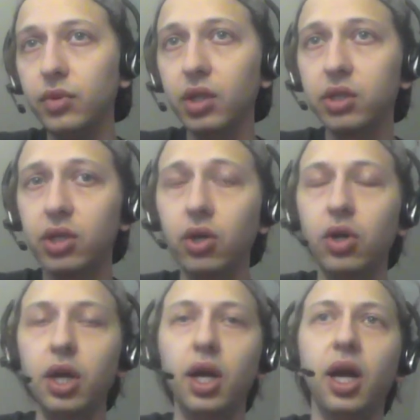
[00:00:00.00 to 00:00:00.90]
So
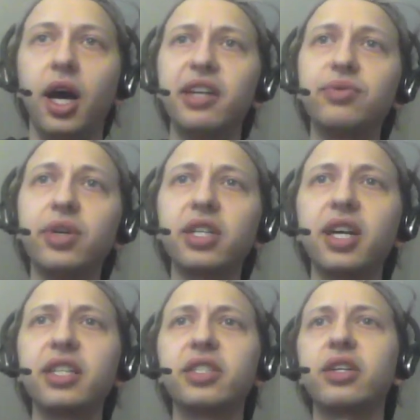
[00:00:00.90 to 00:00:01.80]
I just want to
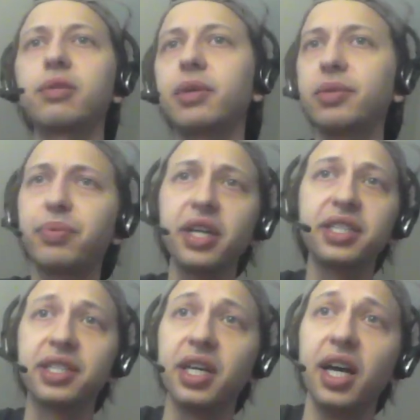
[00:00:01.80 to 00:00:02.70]
kind of talk about the
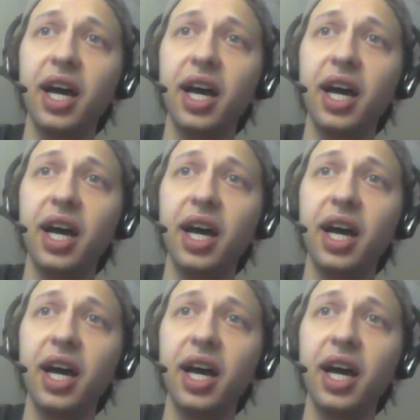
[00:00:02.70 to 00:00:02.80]
prices.